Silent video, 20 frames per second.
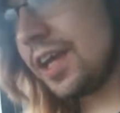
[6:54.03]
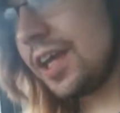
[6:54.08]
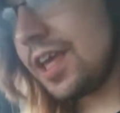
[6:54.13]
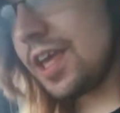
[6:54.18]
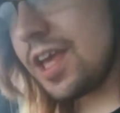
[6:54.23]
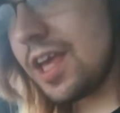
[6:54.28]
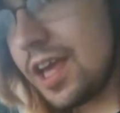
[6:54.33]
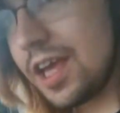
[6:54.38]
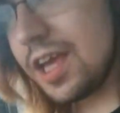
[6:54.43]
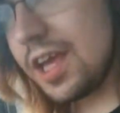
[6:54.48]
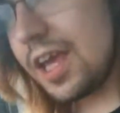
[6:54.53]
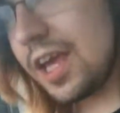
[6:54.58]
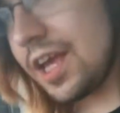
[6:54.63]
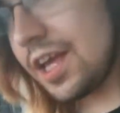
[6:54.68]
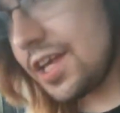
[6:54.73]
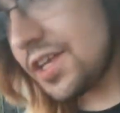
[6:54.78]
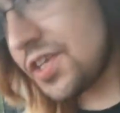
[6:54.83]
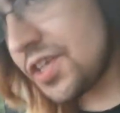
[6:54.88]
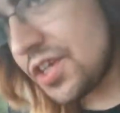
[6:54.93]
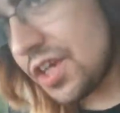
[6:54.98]
He
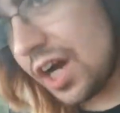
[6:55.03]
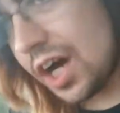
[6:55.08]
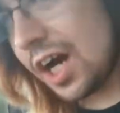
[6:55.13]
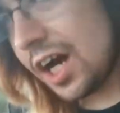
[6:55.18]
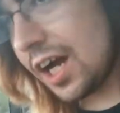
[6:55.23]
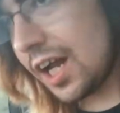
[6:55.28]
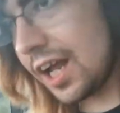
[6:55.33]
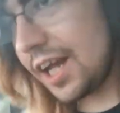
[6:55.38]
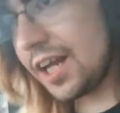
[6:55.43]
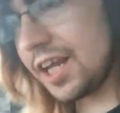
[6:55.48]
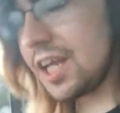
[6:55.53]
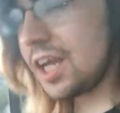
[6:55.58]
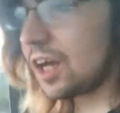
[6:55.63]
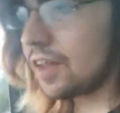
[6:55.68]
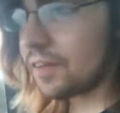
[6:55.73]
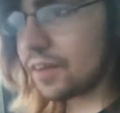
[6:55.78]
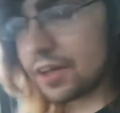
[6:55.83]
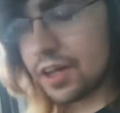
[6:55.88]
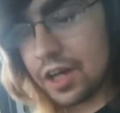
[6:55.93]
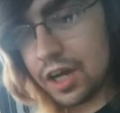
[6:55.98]
is not any
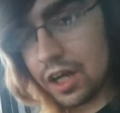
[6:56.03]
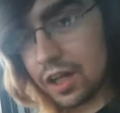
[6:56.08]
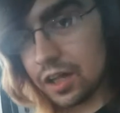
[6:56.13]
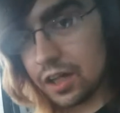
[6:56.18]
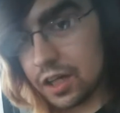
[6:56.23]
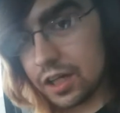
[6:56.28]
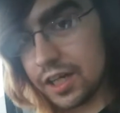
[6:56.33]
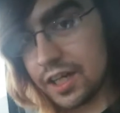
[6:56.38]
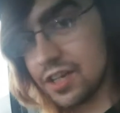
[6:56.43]
other color,